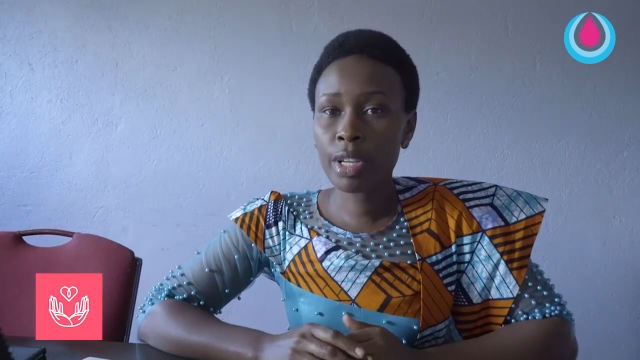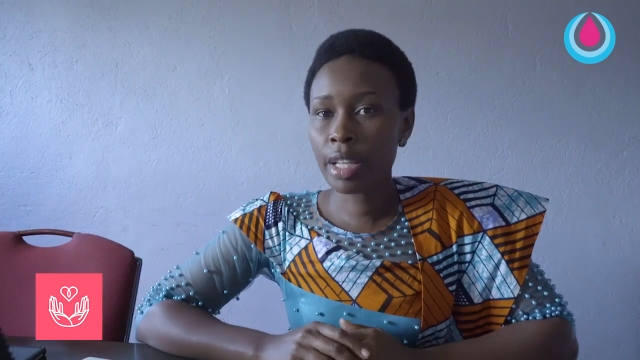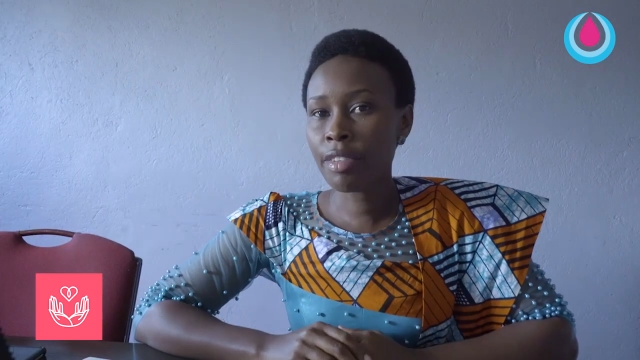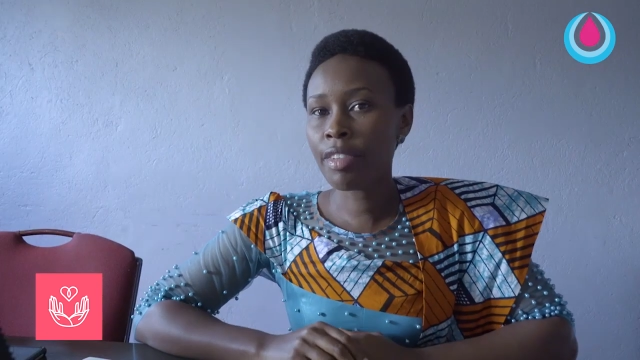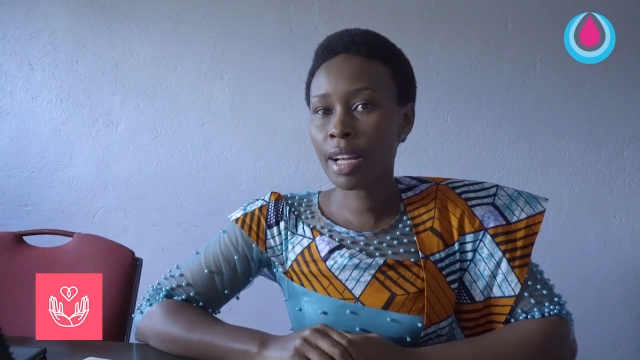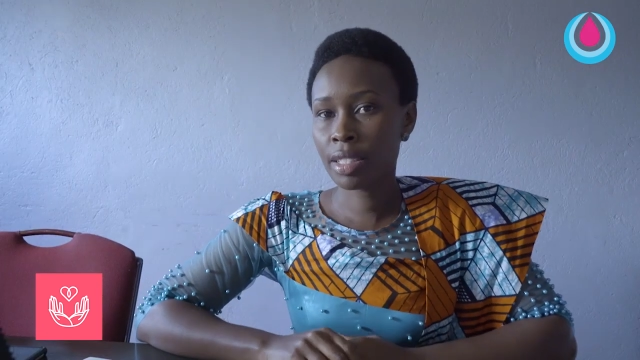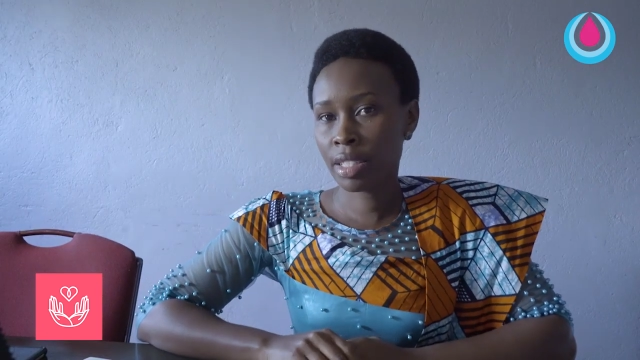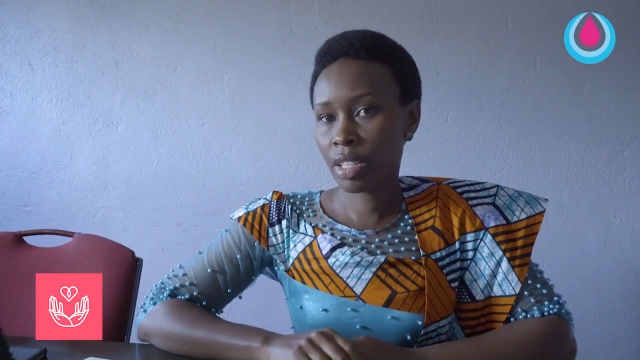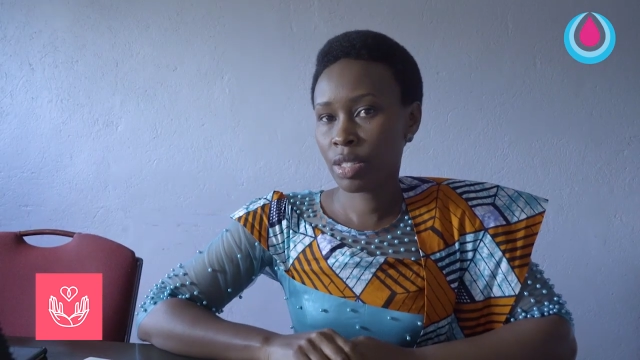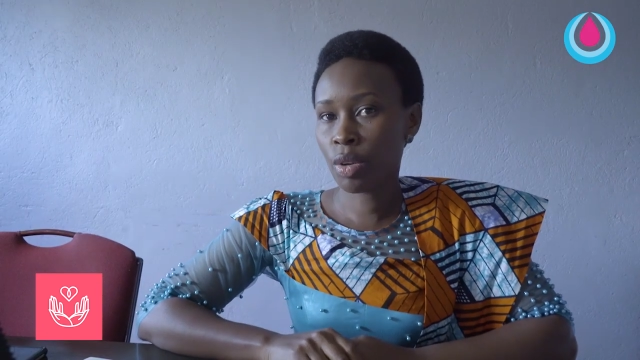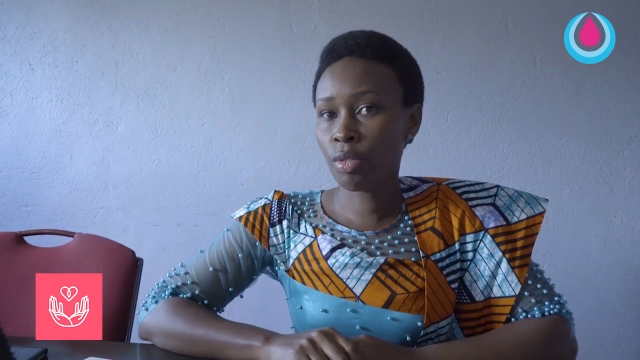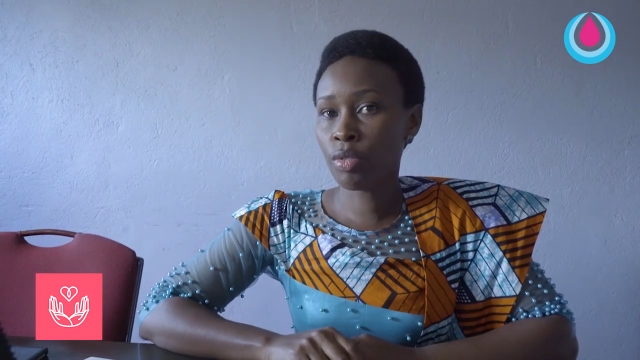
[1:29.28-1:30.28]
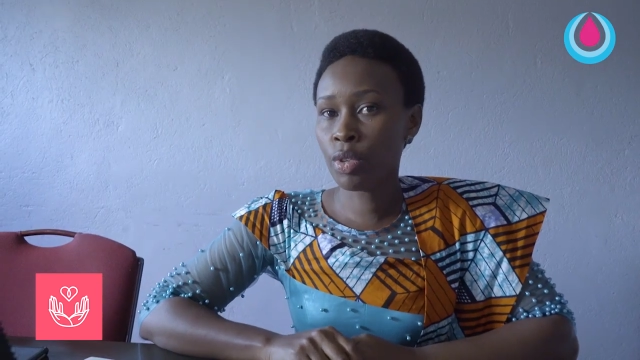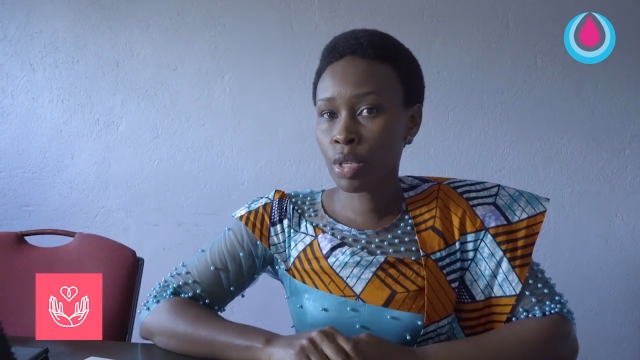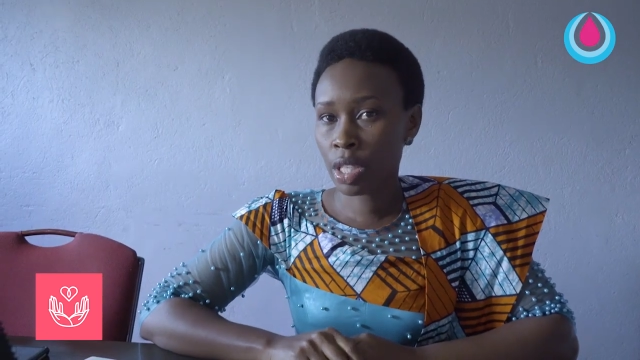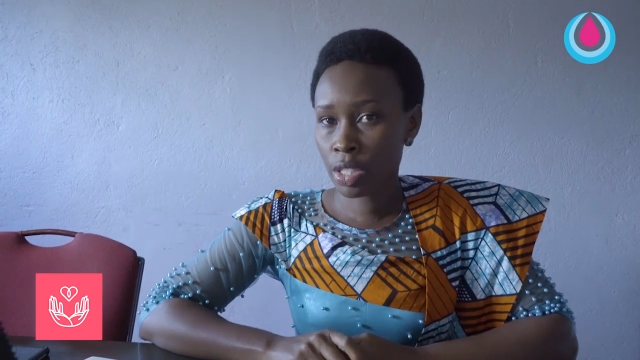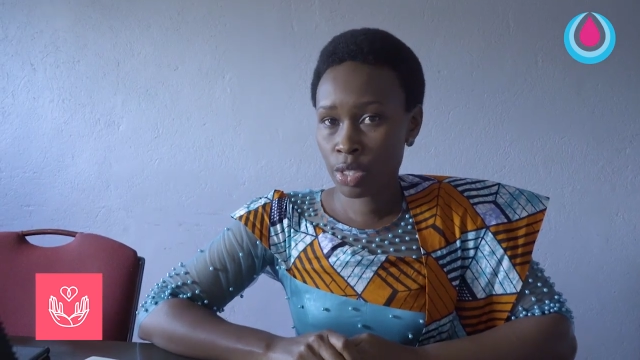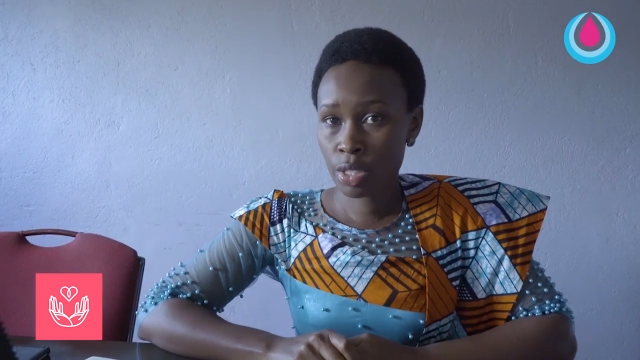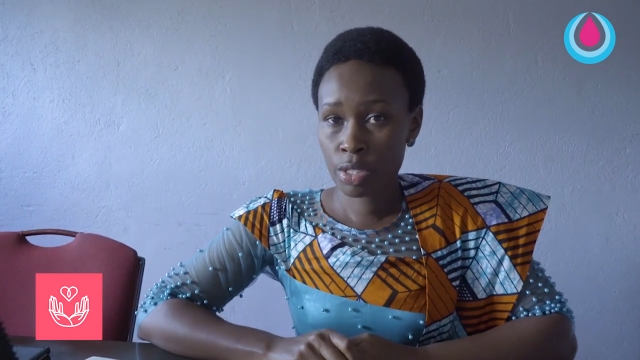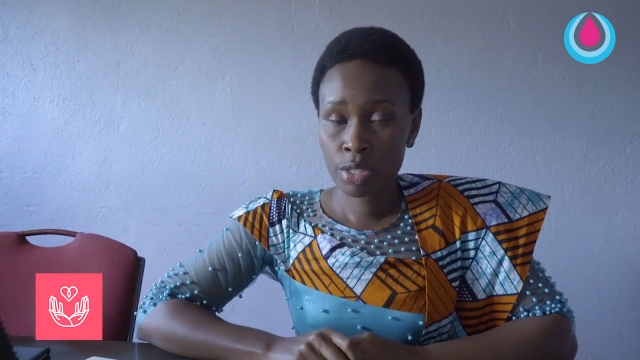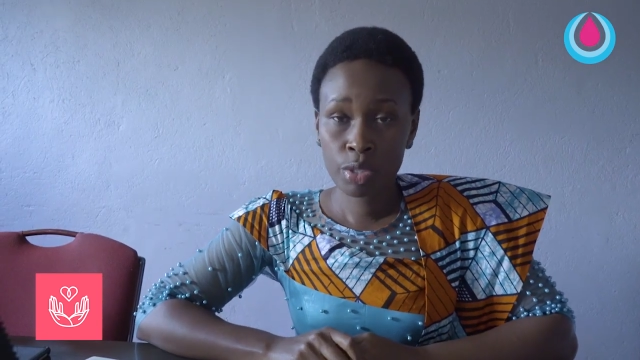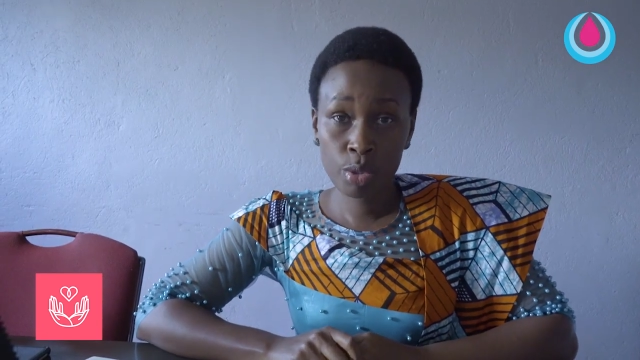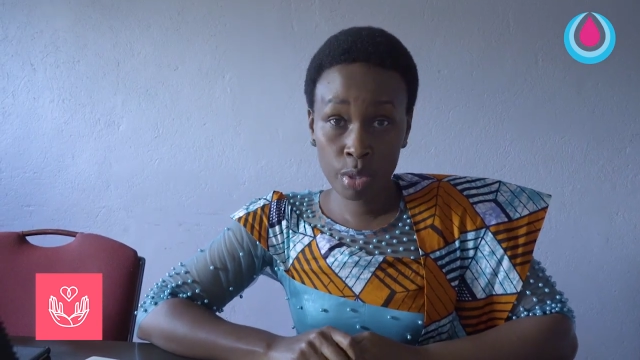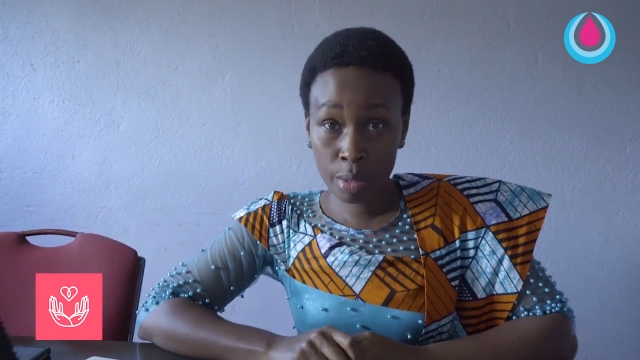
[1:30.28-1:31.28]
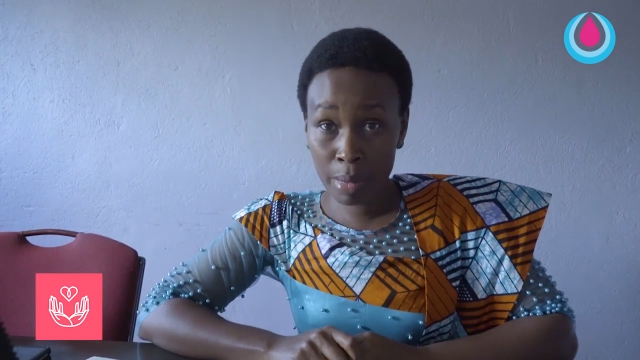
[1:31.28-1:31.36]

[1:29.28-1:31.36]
we leave access of knowledge to the